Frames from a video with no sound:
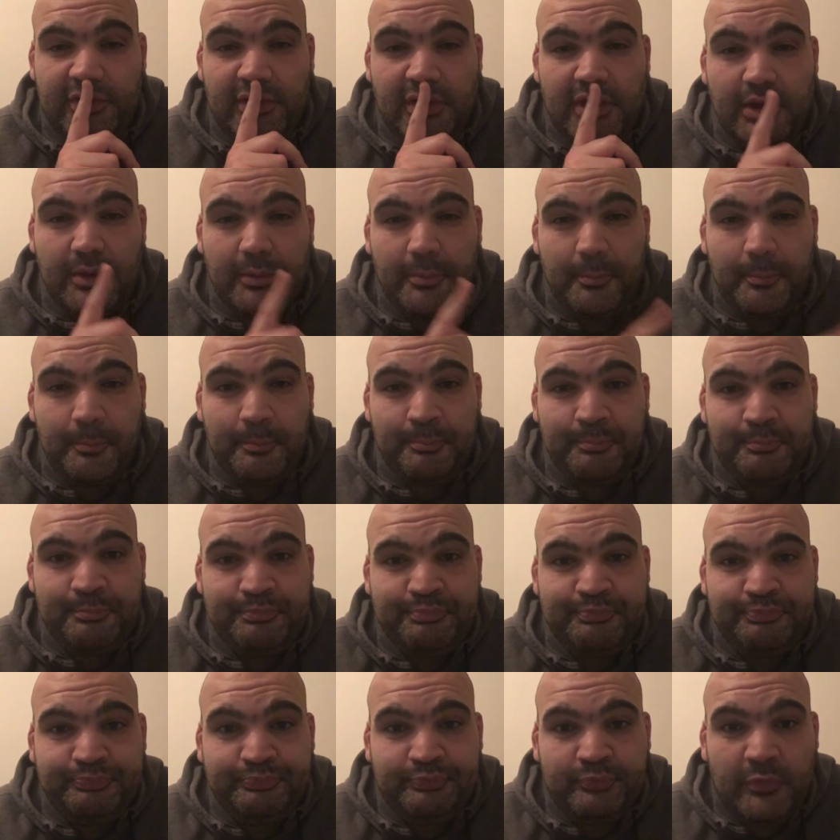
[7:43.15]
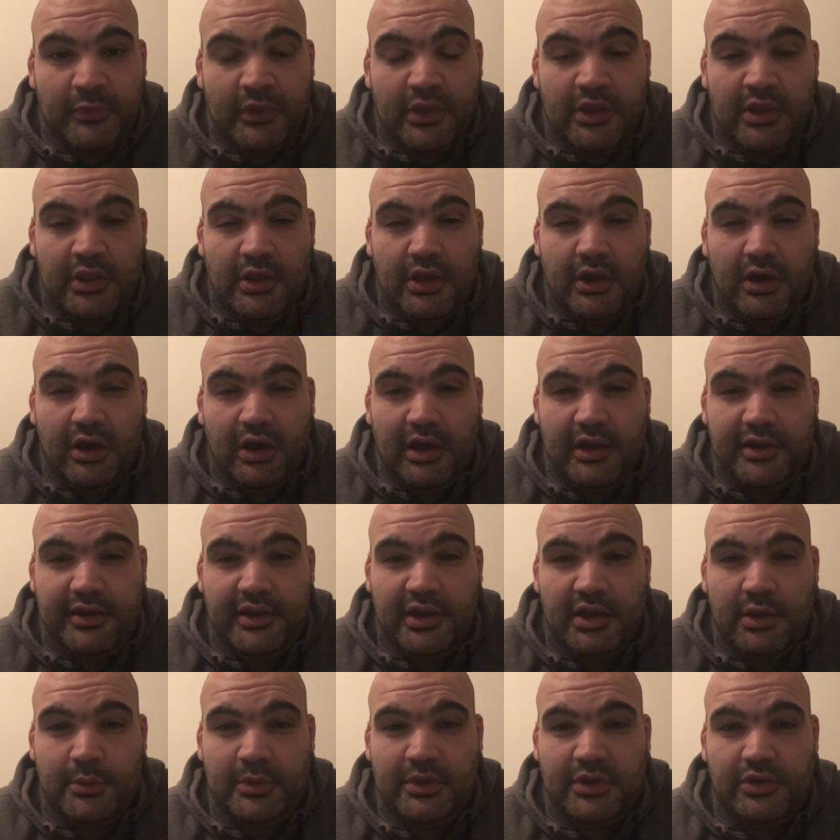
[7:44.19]
I
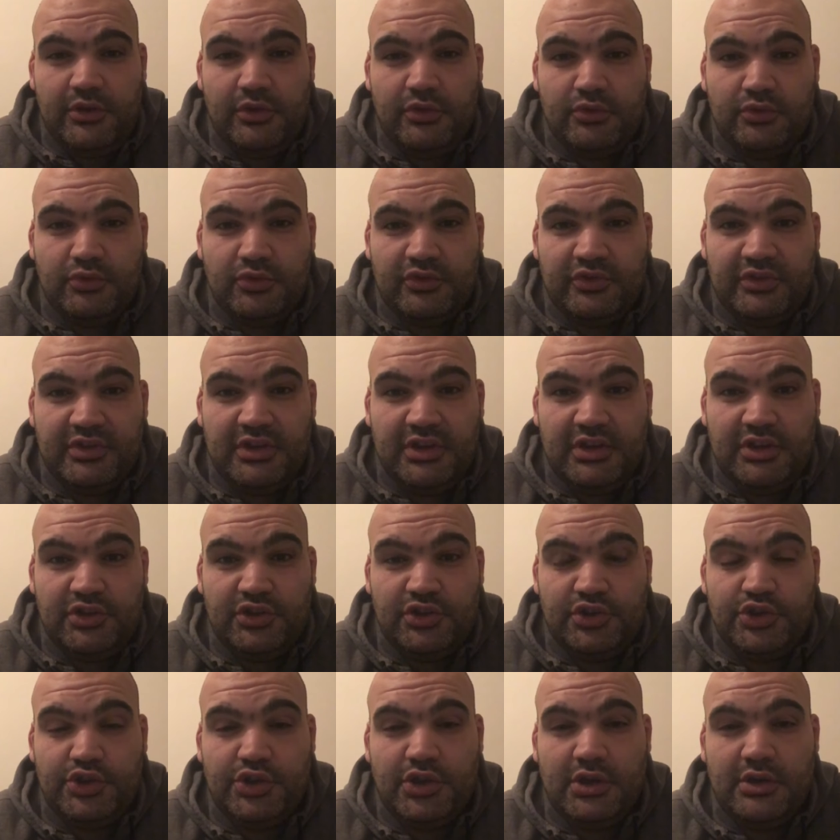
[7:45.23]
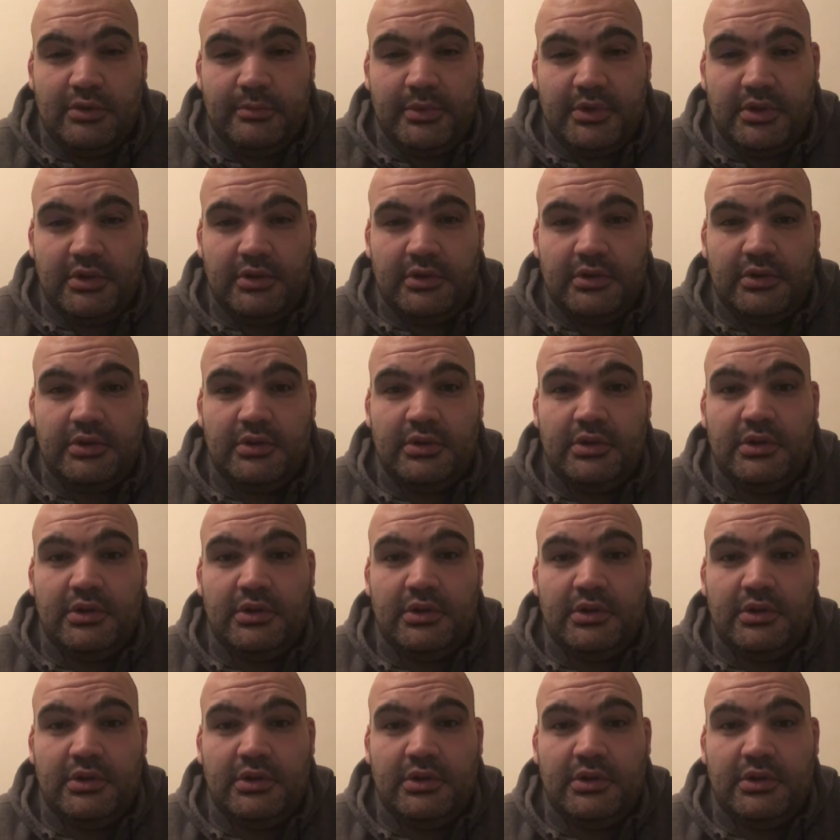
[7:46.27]
know in Norse and in German,